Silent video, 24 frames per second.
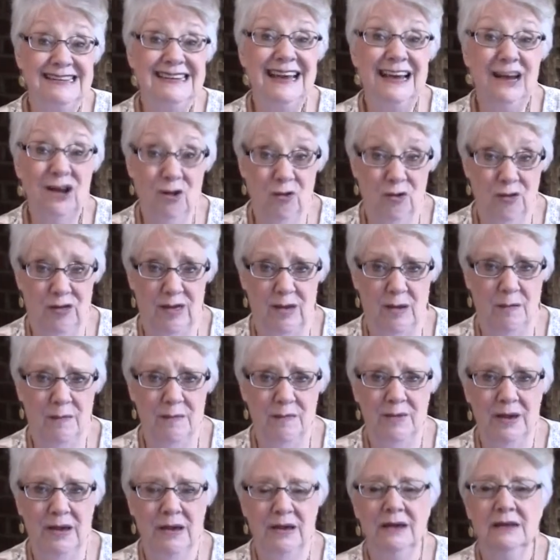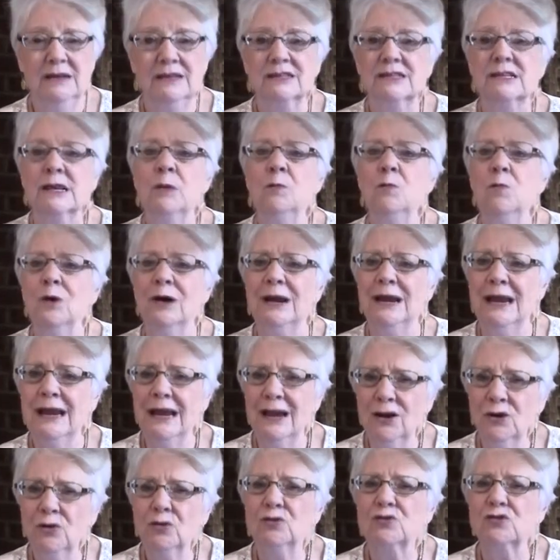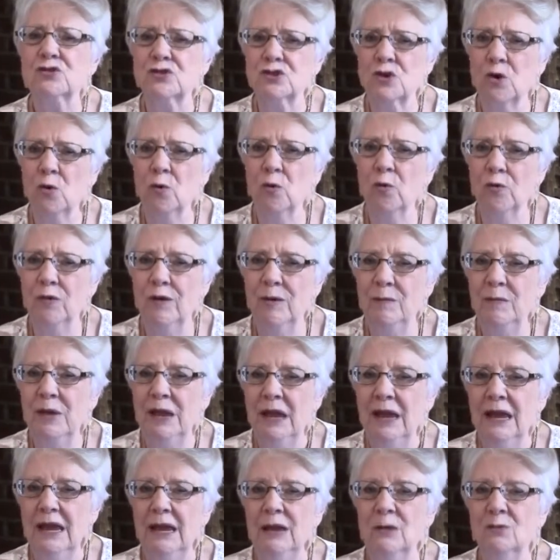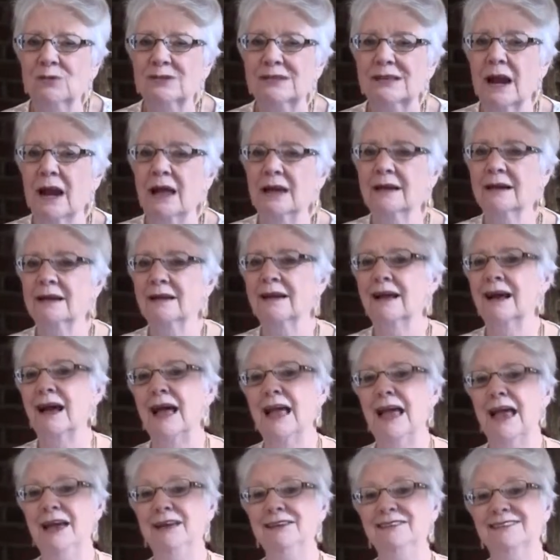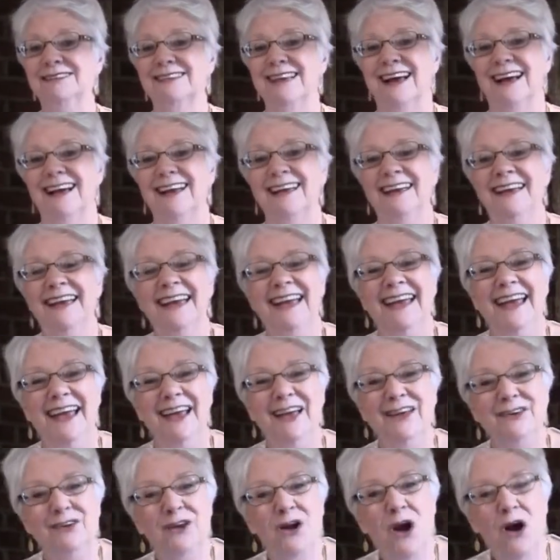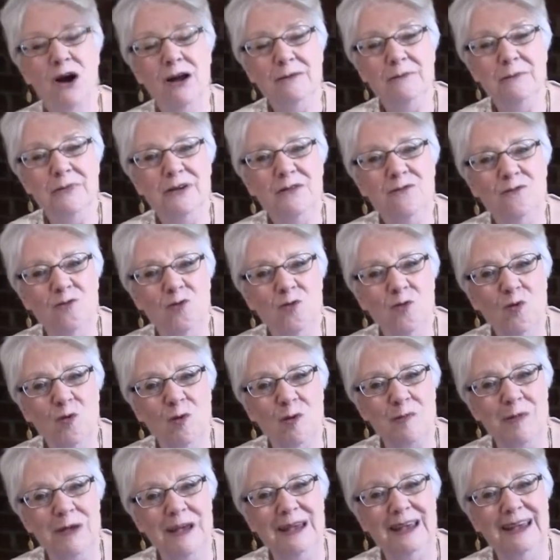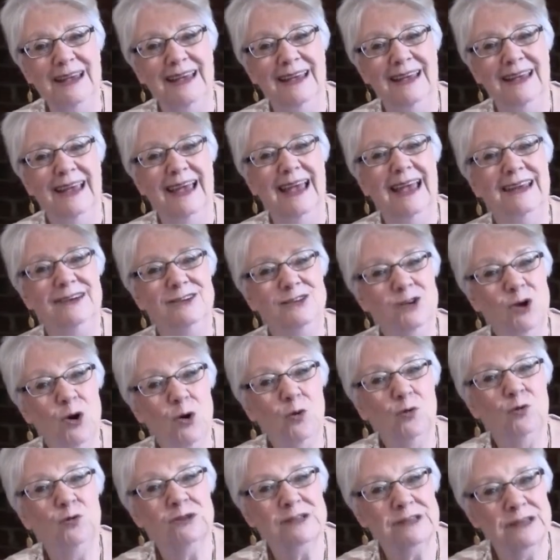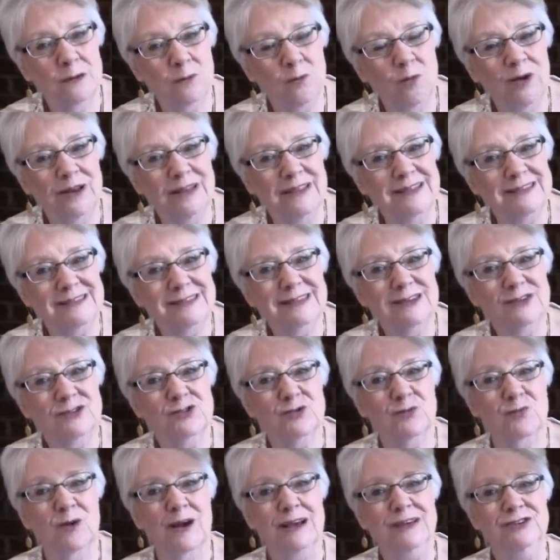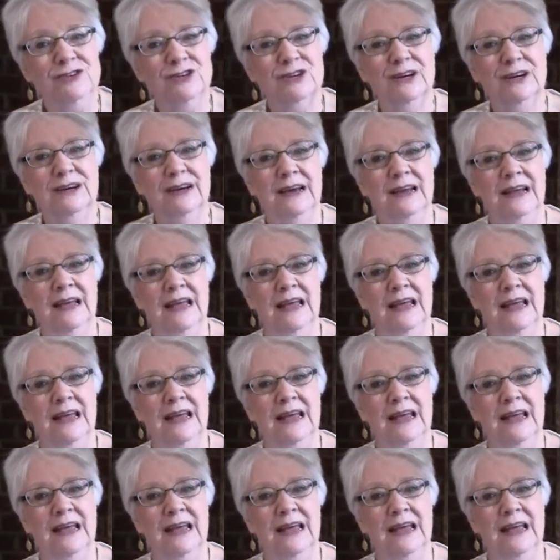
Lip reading: tell them. Someone else told them. It was like a Gehazi had gone before me and told someone the situation.